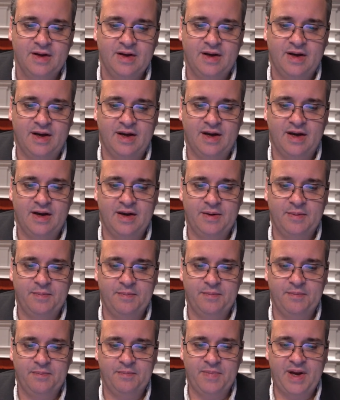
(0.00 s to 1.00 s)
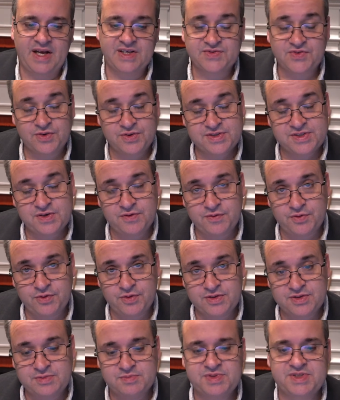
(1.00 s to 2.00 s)
Um, as for the
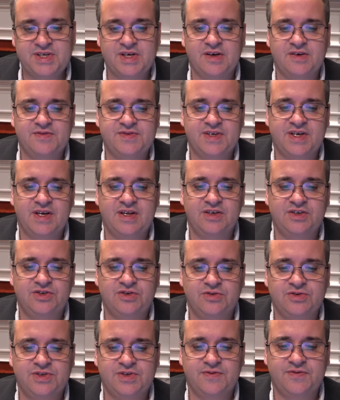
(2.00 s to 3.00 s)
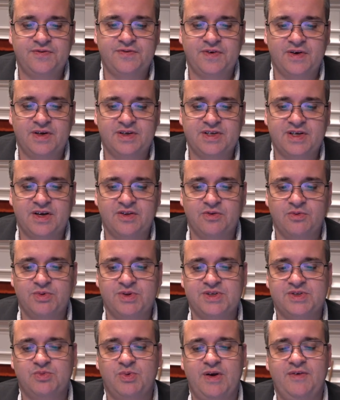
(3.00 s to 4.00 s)
Silver themselves, again, Joseph, uh, together with
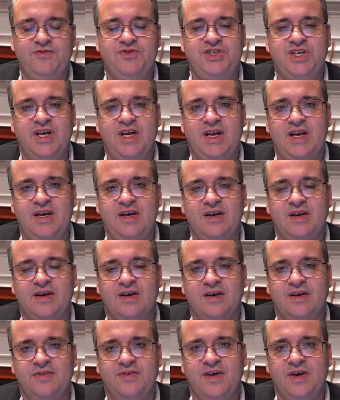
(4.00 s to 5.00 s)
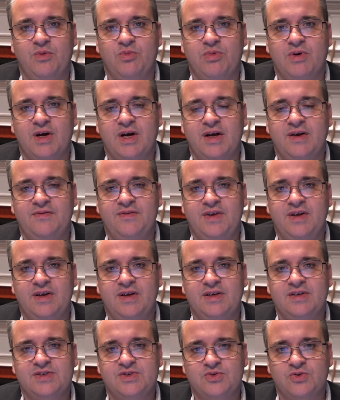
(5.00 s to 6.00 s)
his wife Jane, uh, they arrived
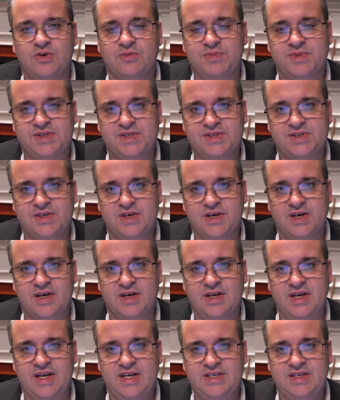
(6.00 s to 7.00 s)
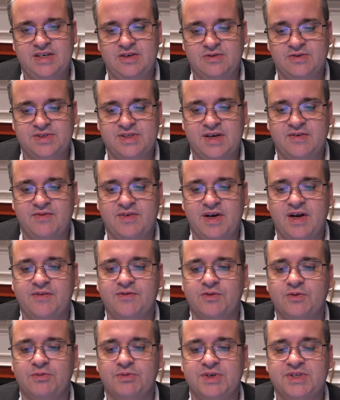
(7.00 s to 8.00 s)
in historic Mississauga in 1807
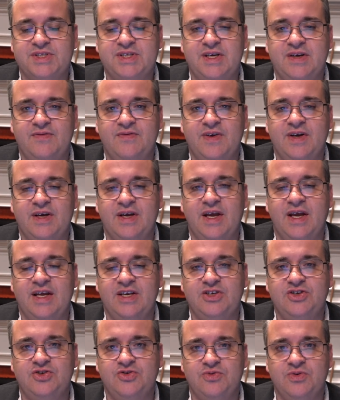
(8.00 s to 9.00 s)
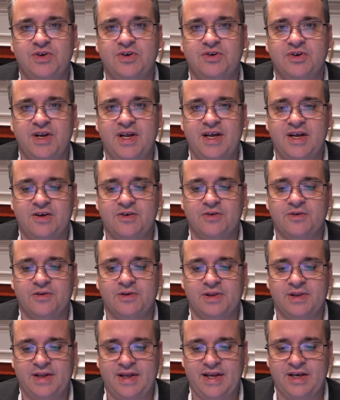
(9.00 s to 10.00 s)
after receiving a 200
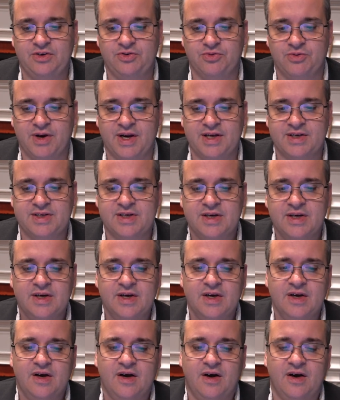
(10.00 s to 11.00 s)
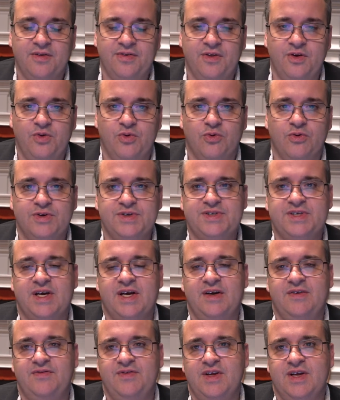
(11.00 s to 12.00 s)
acre land grant on the north
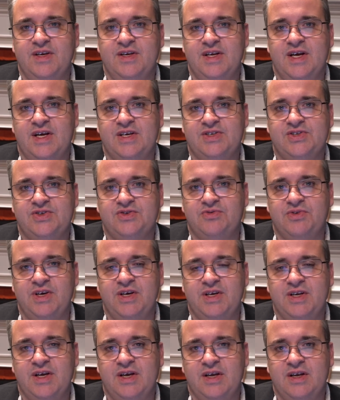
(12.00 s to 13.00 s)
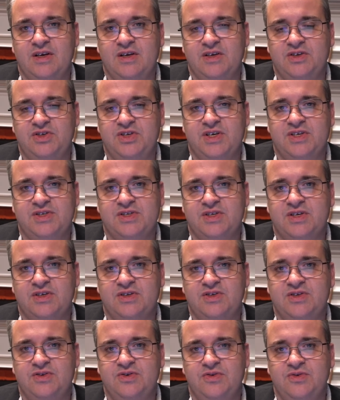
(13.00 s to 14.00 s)
side of Dundas Street and
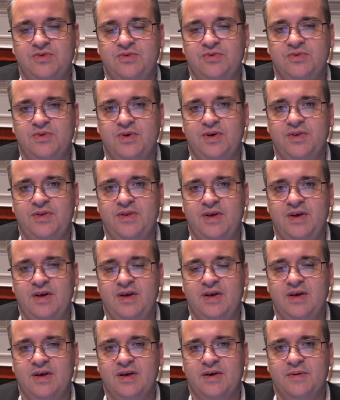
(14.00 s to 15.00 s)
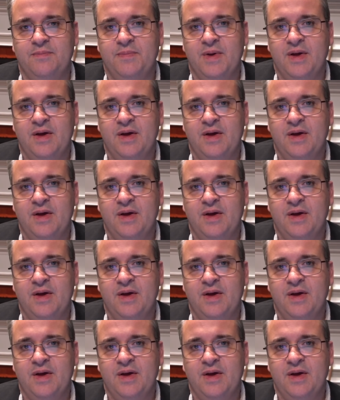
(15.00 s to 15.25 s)
just to the uh,